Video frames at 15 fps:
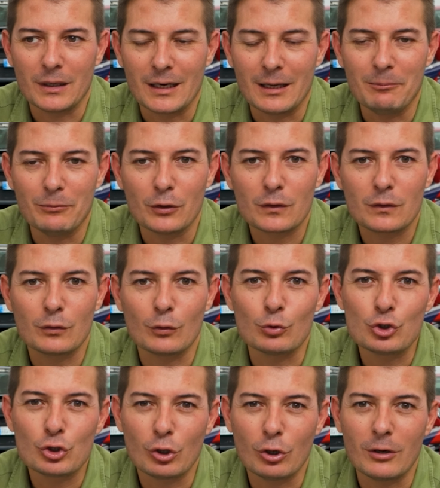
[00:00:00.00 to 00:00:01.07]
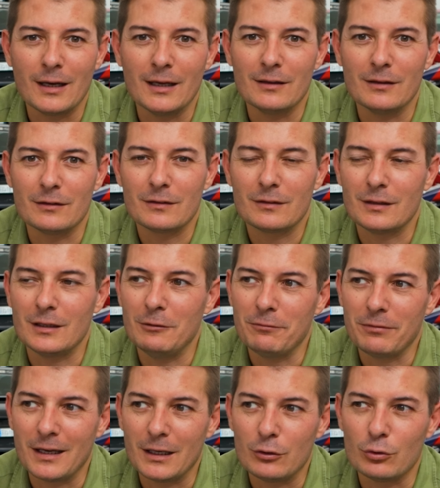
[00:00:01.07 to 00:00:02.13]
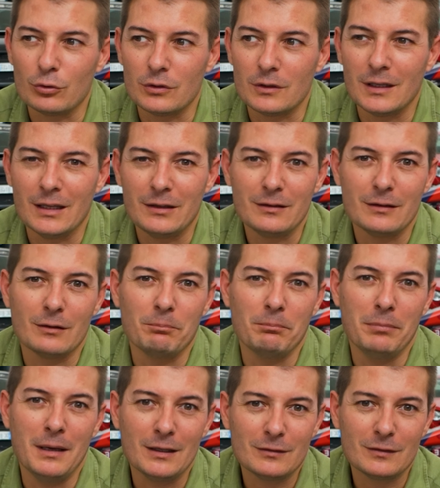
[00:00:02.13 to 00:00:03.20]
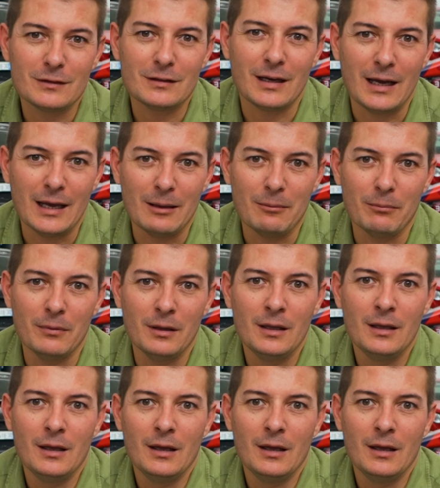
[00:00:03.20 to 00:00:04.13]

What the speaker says: but I'm not so sure as if I could get the best time